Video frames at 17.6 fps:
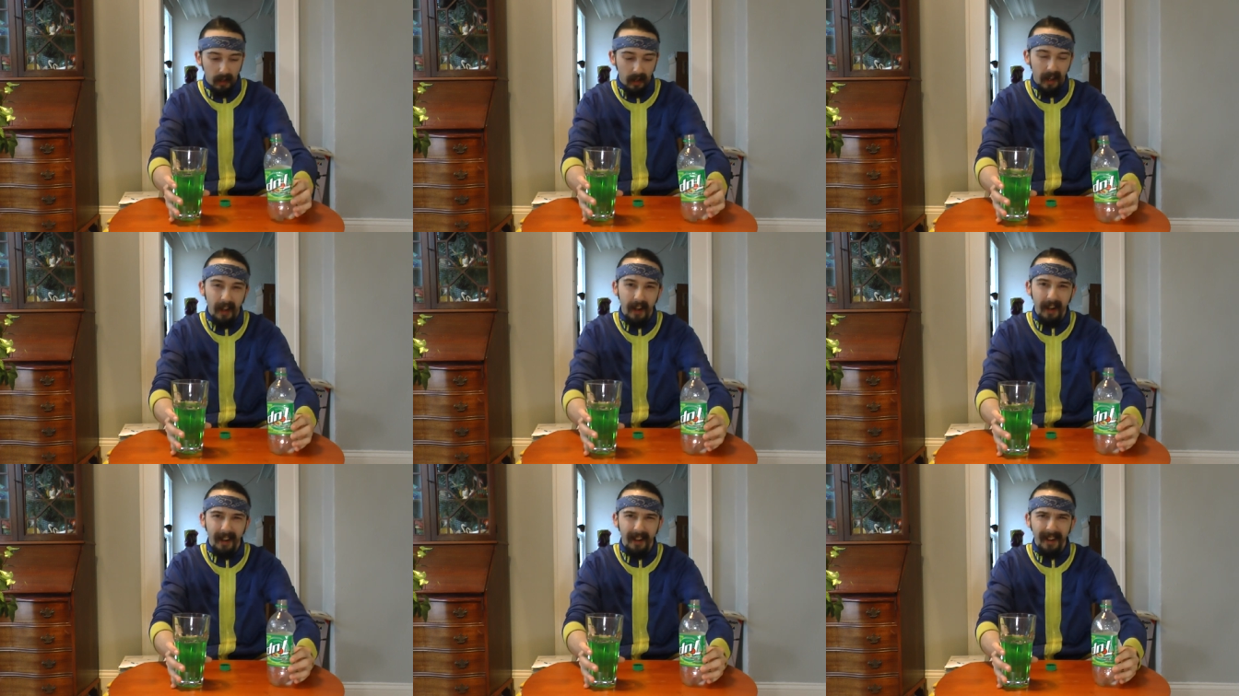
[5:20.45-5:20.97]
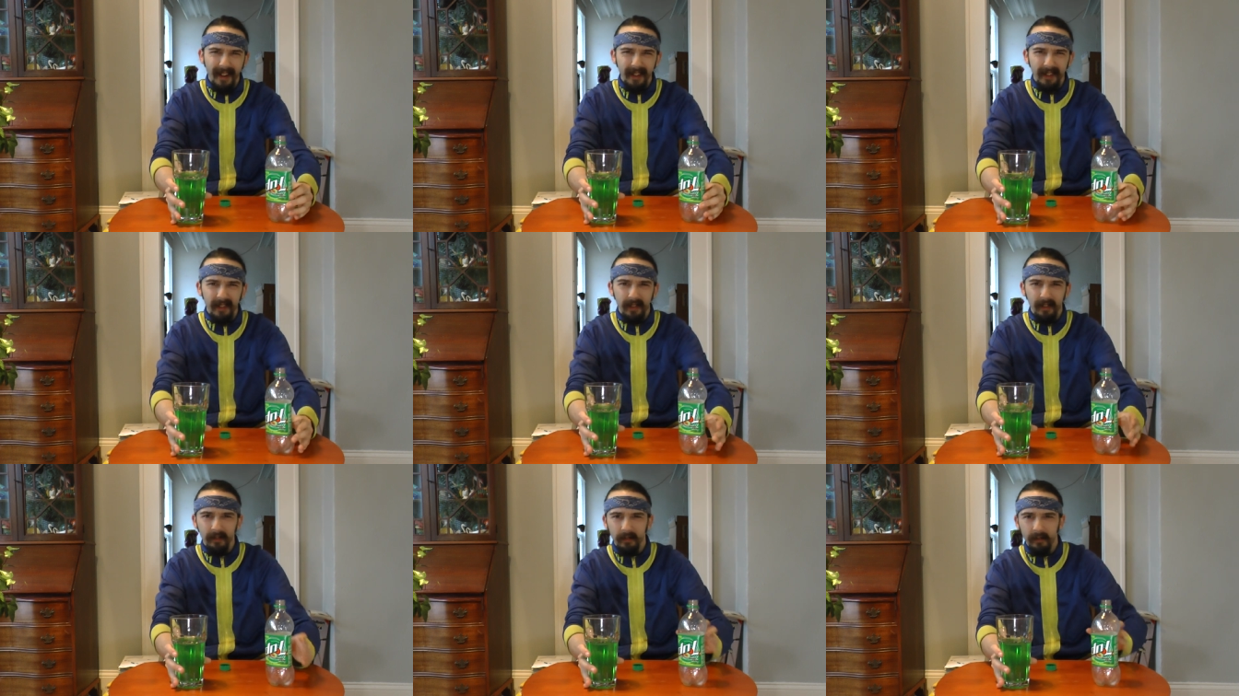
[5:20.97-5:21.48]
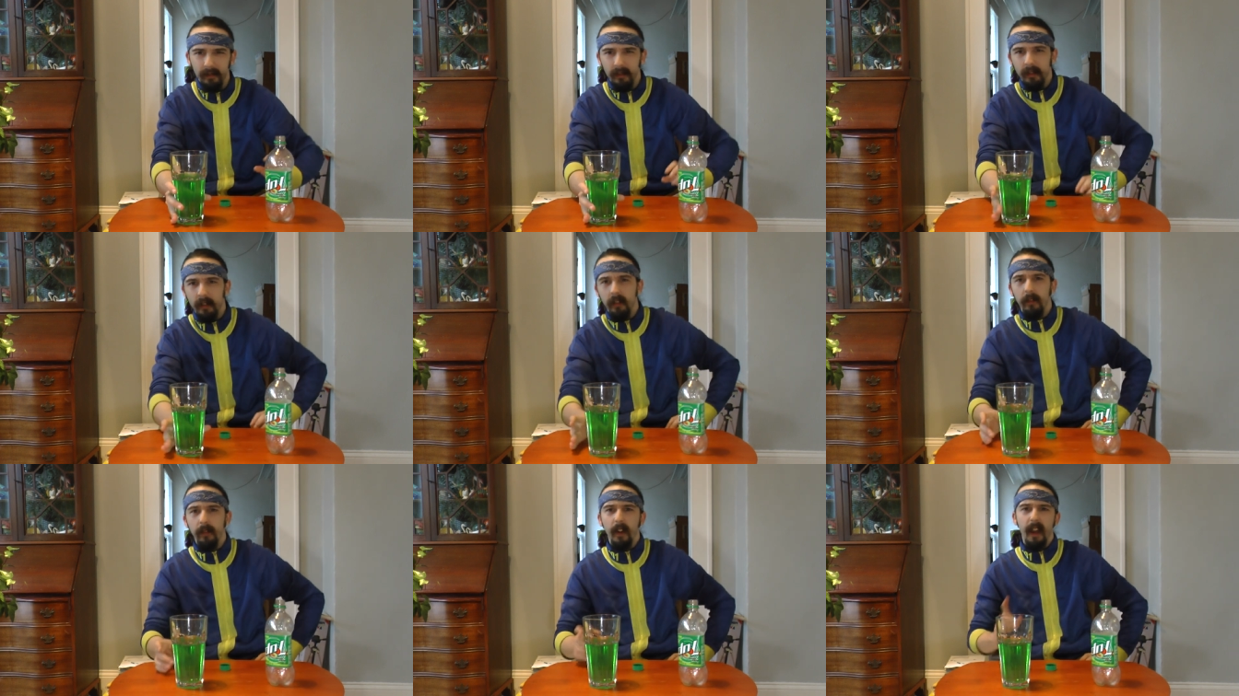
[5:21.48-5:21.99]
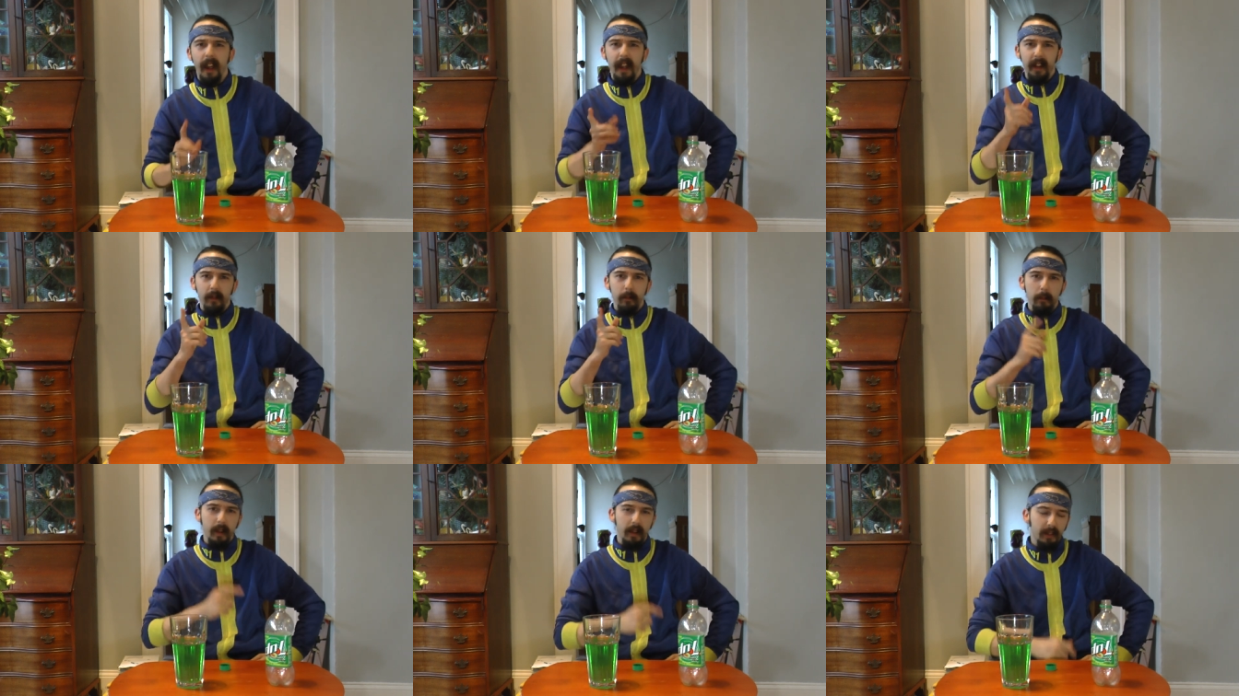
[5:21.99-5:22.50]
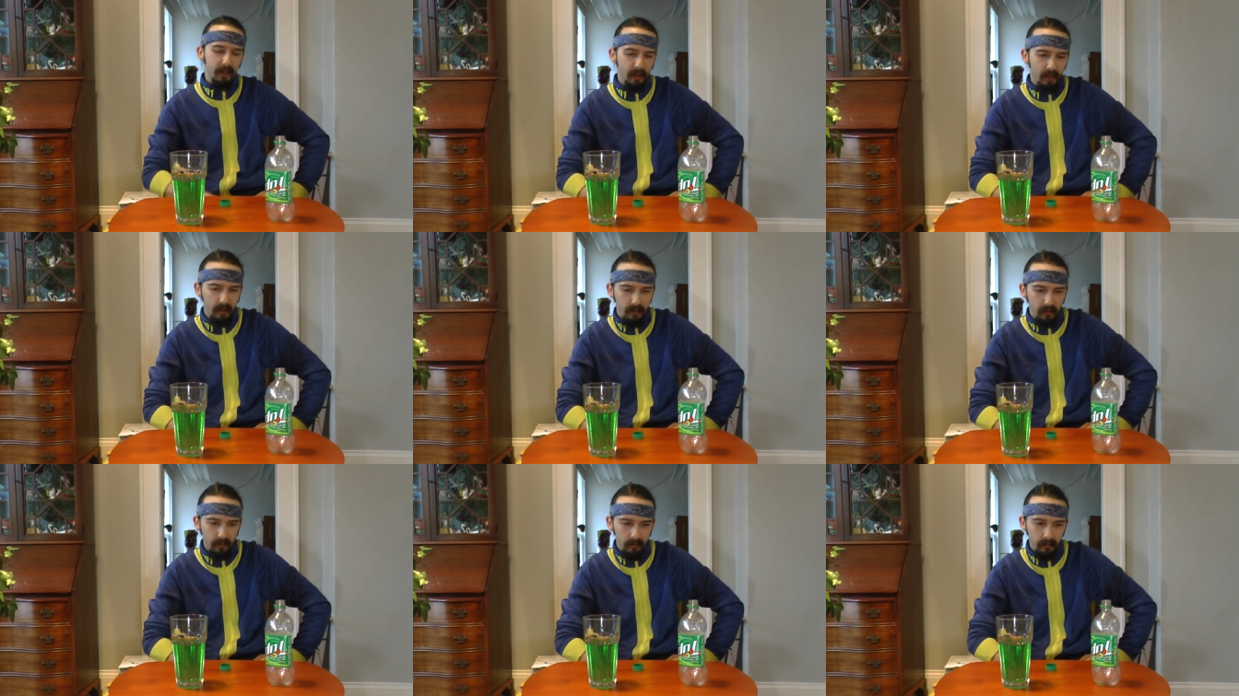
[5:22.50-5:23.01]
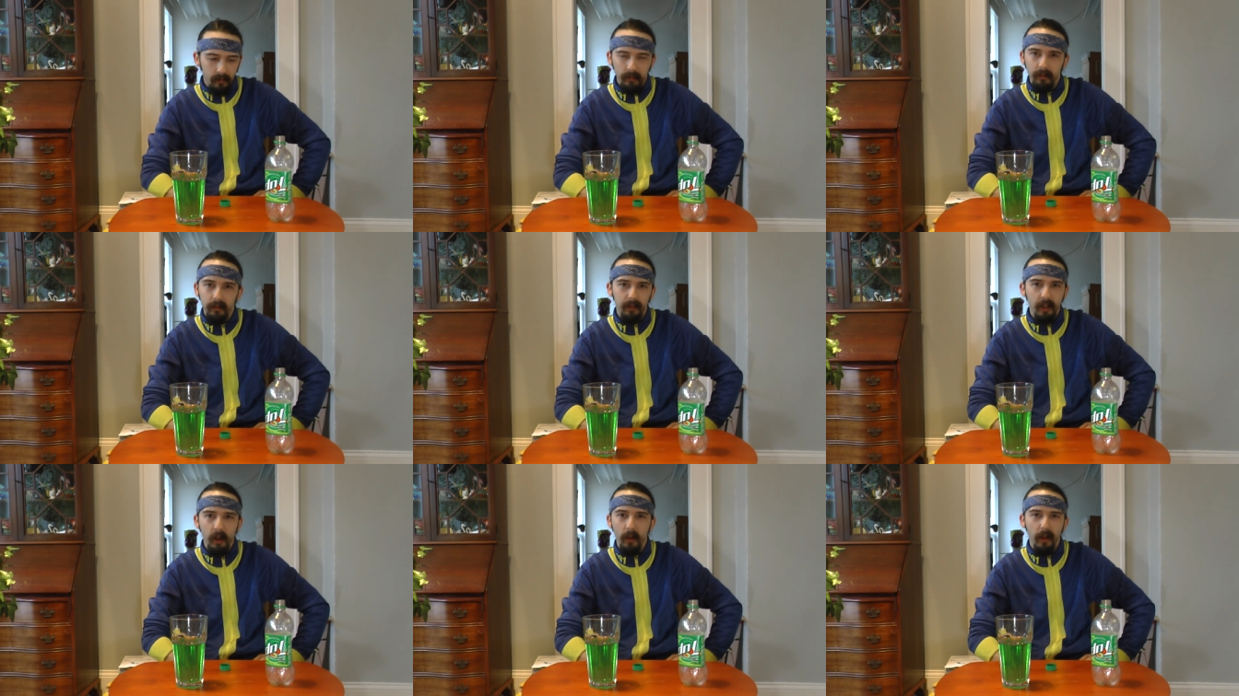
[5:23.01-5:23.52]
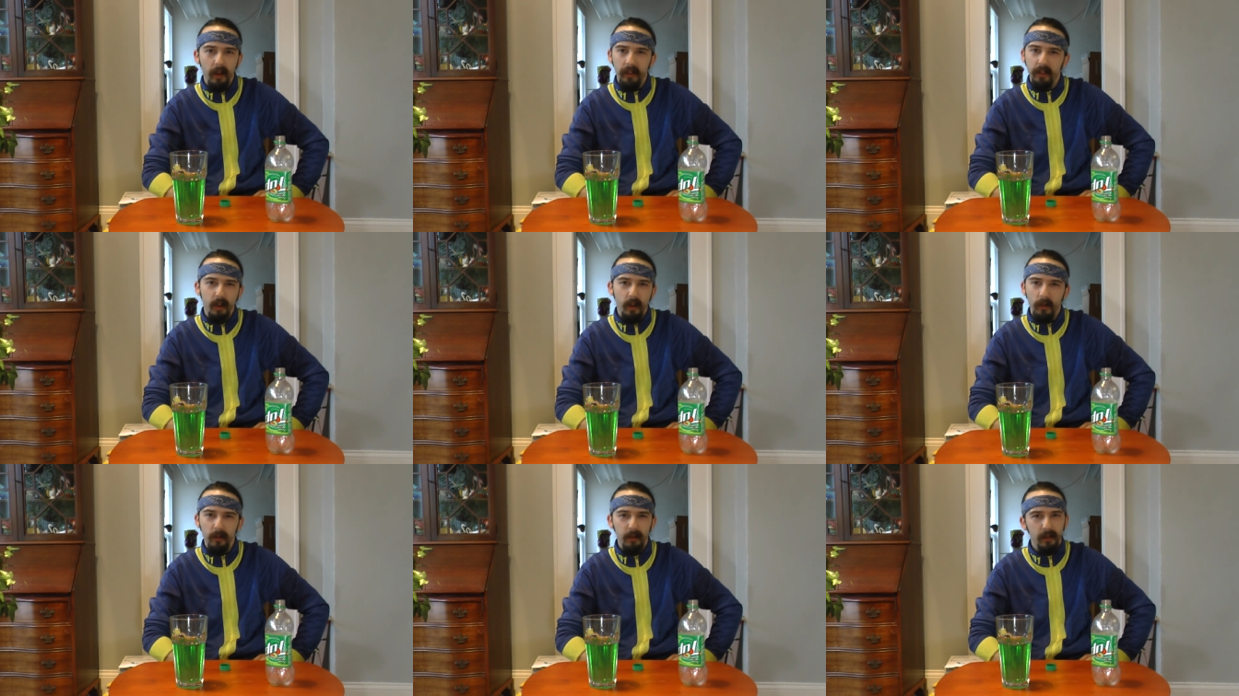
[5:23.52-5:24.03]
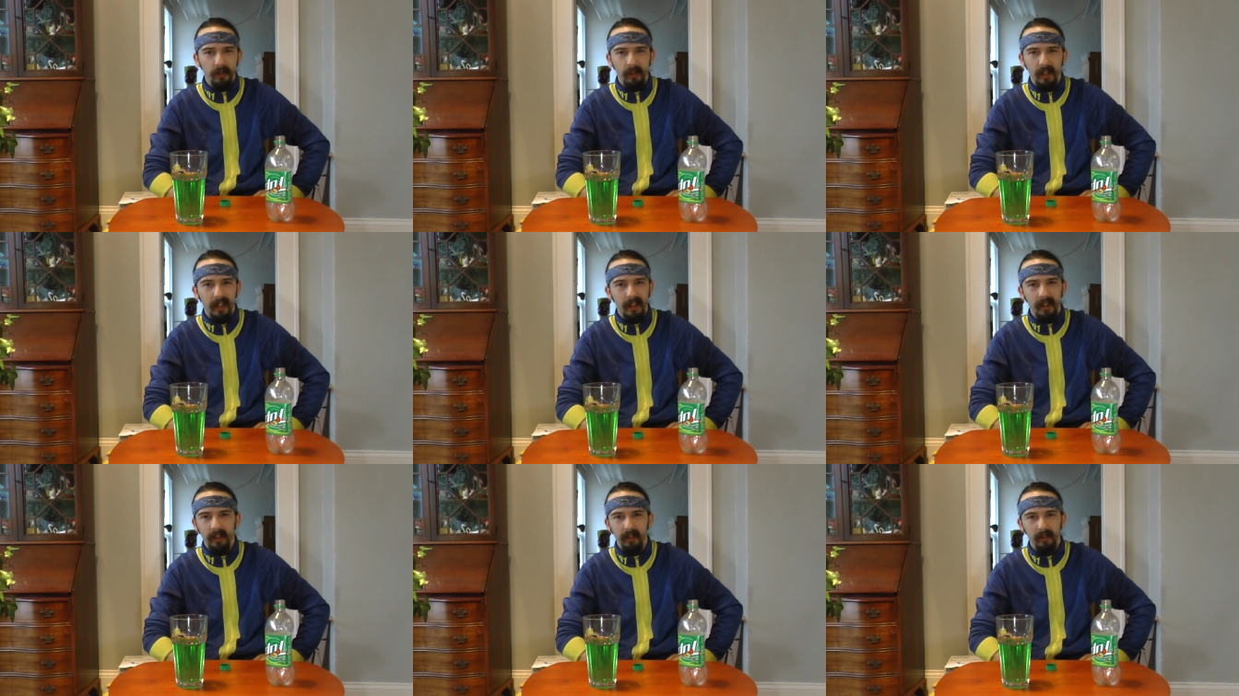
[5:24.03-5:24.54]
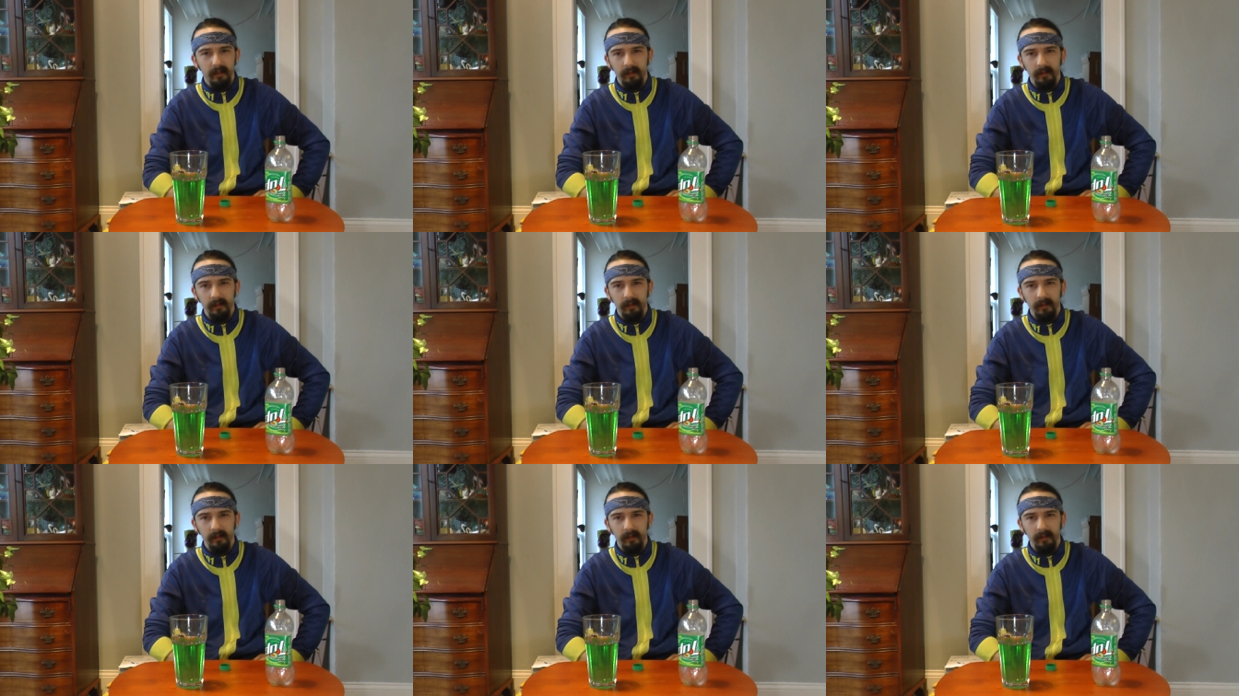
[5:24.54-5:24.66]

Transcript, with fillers: And I guess if I had to mention it, don't don't drink